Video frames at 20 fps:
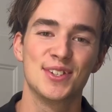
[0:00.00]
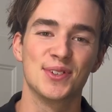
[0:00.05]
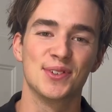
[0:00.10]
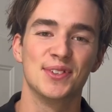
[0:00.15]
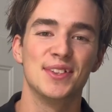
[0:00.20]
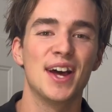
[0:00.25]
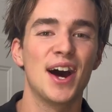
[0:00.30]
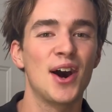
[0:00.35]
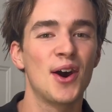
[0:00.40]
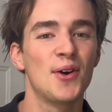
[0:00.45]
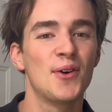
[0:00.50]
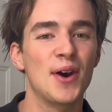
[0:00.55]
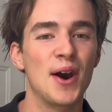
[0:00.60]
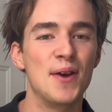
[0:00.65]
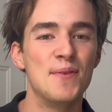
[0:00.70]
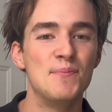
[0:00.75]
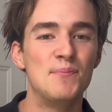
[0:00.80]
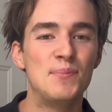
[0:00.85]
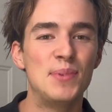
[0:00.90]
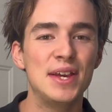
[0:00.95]
So now
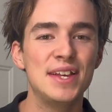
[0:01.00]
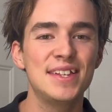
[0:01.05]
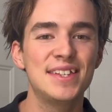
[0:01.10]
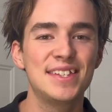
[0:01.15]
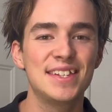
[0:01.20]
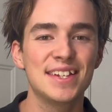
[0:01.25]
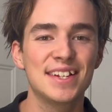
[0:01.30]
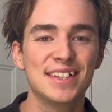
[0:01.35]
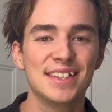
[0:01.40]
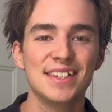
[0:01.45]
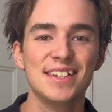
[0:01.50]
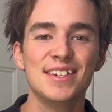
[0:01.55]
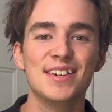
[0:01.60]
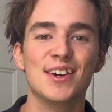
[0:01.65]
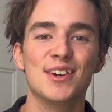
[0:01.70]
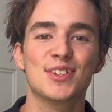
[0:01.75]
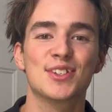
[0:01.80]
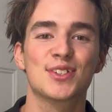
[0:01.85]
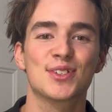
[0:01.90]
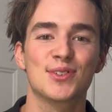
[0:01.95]
I'm basically
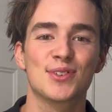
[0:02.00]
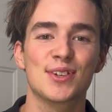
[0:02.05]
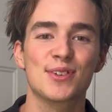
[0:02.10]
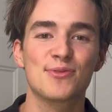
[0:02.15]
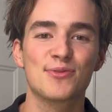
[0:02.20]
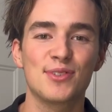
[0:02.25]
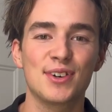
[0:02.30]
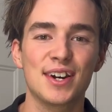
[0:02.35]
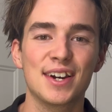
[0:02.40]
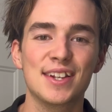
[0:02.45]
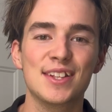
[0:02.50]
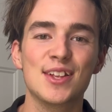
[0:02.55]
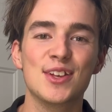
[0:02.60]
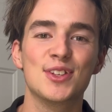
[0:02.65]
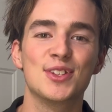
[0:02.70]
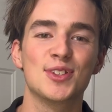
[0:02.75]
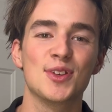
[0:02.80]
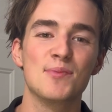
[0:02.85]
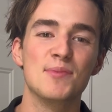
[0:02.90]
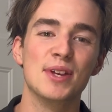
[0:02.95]
a certified
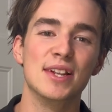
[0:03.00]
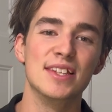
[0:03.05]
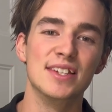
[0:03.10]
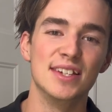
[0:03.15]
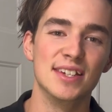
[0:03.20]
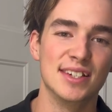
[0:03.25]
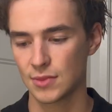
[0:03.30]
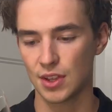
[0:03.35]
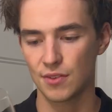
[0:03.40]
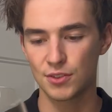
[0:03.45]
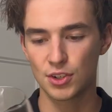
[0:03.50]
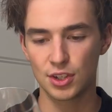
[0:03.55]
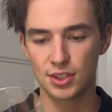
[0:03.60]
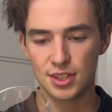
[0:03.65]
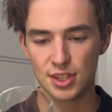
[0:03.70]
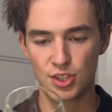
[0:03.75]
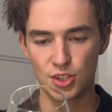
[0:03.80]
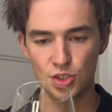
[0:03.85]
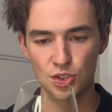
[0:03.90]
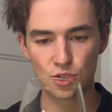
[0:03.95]
sommelier. I've got
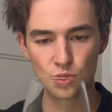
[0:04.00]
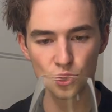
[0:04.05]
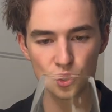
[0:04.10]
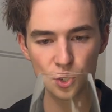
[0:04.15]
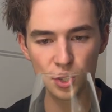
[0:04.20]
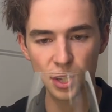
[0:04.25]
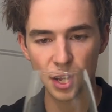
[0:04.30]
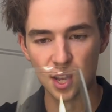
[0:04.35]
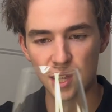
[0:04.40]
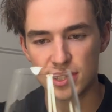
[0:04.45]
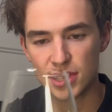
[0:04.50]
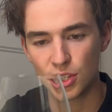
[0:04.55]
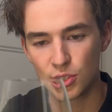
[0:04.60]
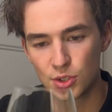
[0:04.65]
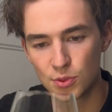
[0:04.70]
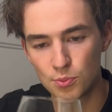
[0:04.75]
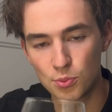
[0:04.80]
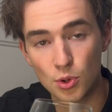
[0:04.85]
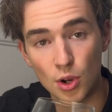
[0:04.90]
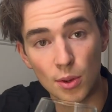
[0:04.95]
this huge glass. I
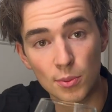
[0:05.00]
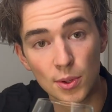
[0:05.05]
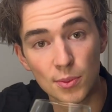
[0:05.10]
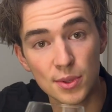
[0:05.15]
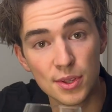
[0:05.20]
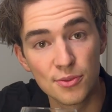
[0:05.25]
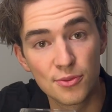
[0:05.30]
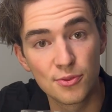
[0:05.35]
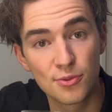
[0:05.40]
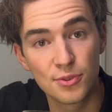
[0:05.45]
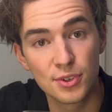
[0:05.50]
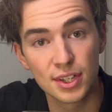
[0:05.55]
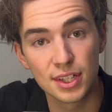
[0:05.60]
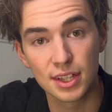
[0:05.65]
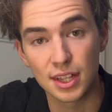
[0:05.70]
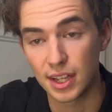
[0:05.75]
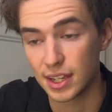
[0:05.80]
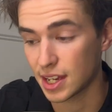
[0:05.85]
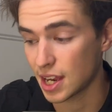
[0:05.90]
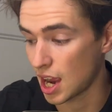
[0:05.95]
could probably
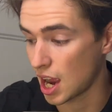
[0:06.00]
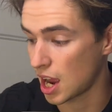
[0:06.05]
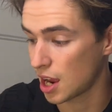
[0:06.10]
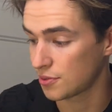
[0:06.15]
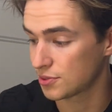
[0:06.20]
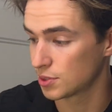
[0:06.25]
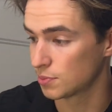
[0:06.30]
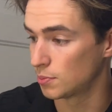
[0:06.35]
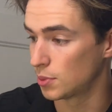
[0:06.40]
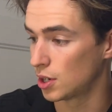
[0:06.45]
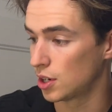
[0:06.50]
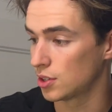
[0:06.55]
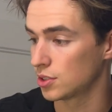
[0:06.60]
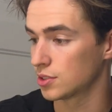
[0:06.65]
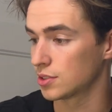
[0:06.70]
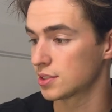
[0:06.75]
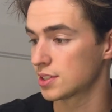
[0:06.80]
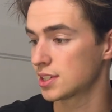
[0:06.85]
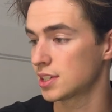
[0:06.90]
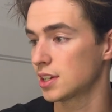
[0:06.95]
fit like half the
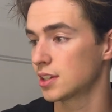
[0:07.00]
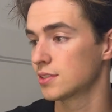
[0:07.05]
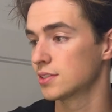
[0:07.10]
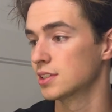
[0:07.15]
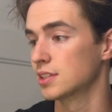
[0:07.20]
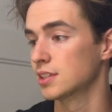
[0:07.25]
bottle inside of